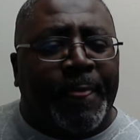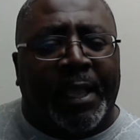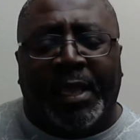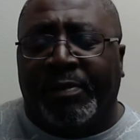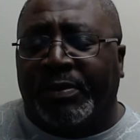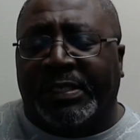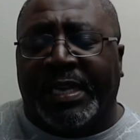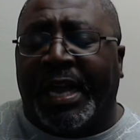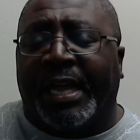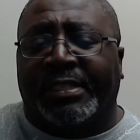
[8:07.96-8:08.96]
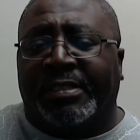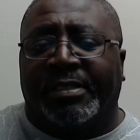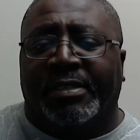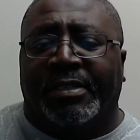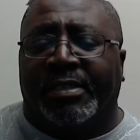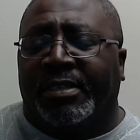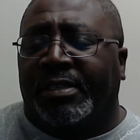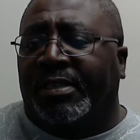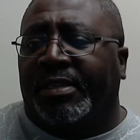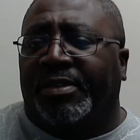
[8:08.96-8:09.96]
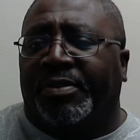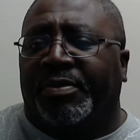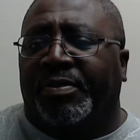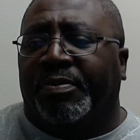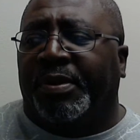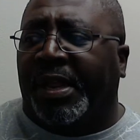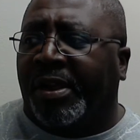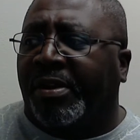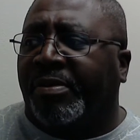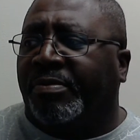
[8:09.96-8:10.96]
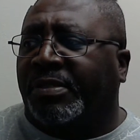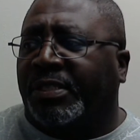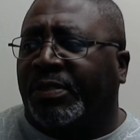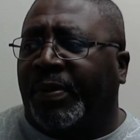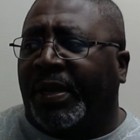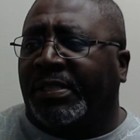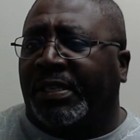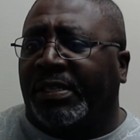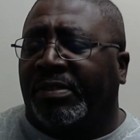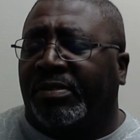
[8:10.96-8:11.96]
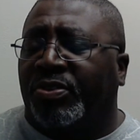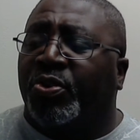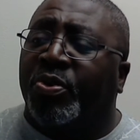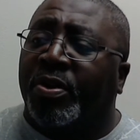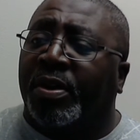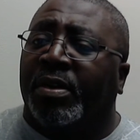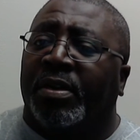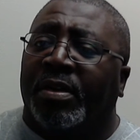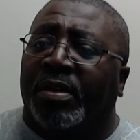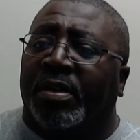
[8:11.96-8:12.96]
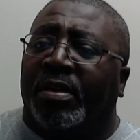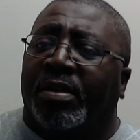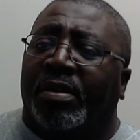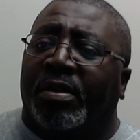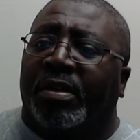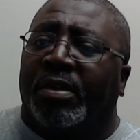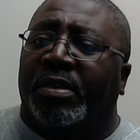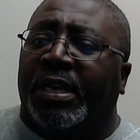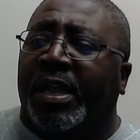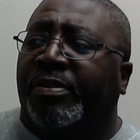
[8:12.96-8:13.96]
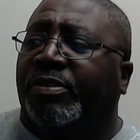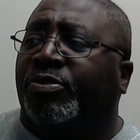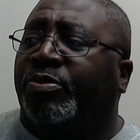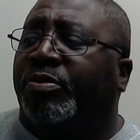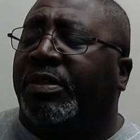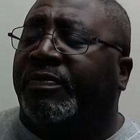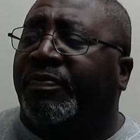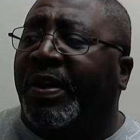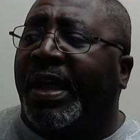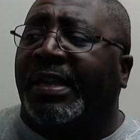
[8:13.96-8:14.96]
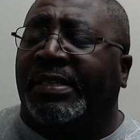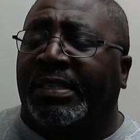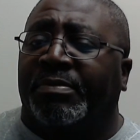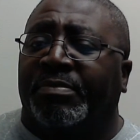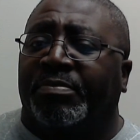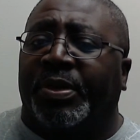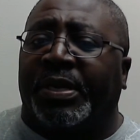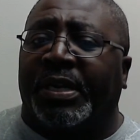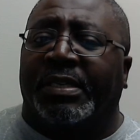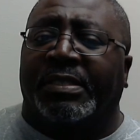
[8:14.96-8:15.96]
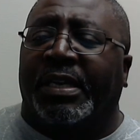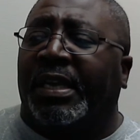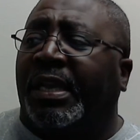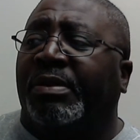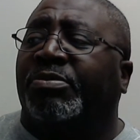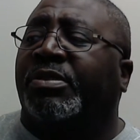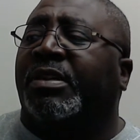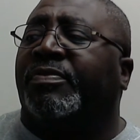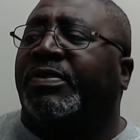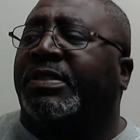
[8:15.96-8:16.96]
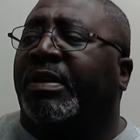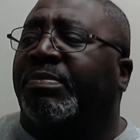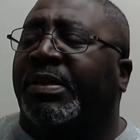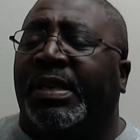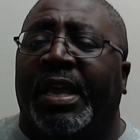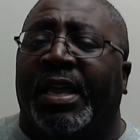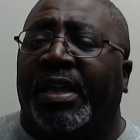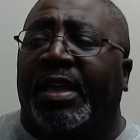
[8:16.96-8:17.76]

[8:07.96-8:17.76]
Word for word: He was not what Herod was expecting, nor could Herod truly find him because he was looking for something that